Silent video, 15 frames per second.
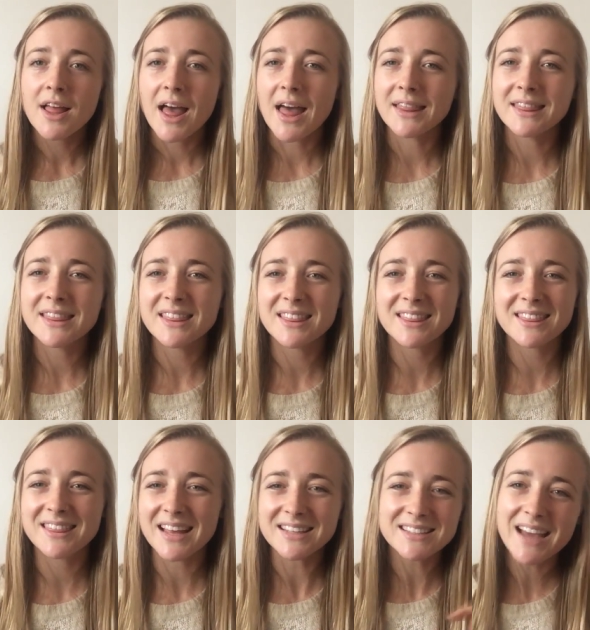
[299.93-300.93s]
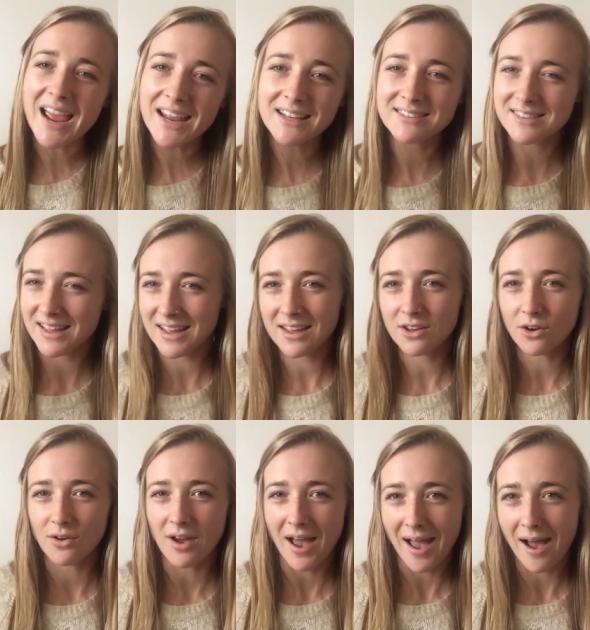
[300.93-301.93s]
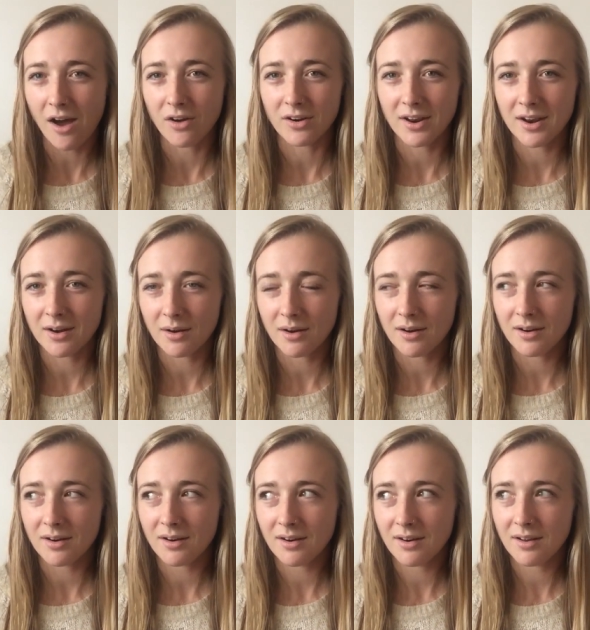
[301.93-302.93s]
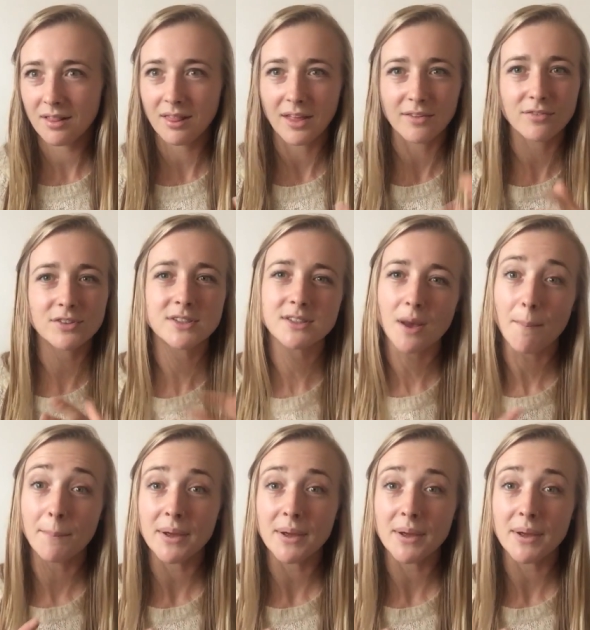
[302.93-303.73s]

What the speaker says: And that takes the ego out. And it, like for some